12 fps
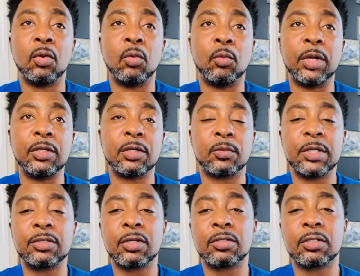when you're
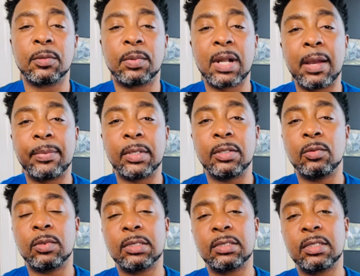researching a property, you
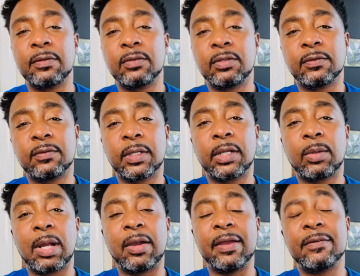want to see if you can
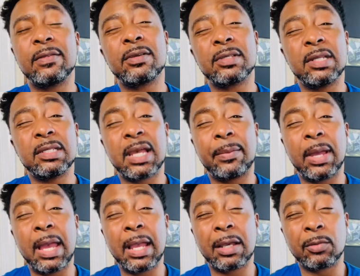figure out if there's any type of
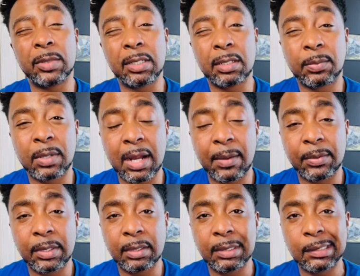equity in the
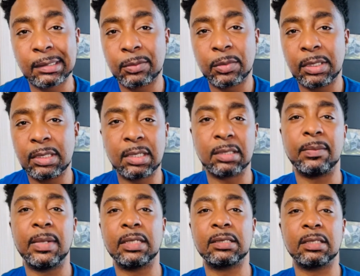property, because it really doesn't
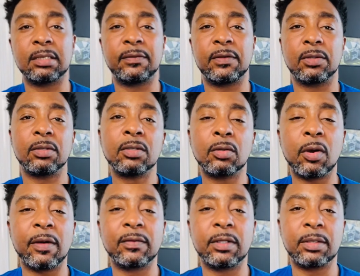make sense if you're going to
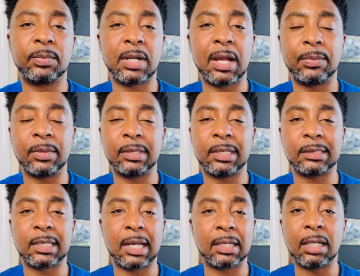go after a property that's
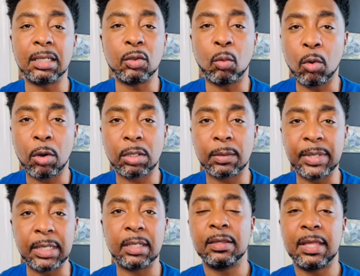kind of underwater,
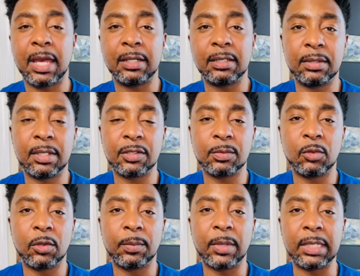meaning that there's
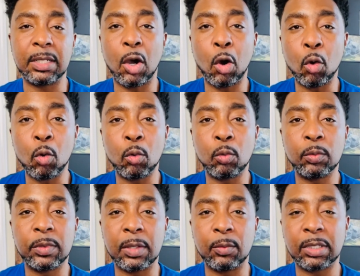more money owed
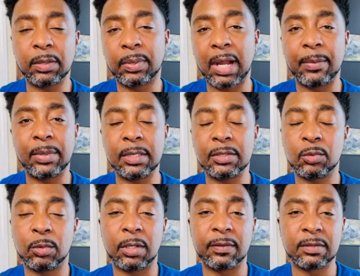than what the property is
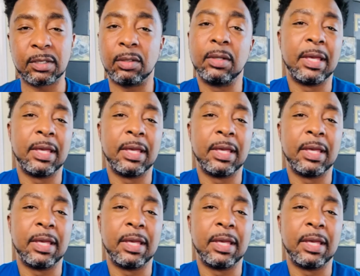worth. So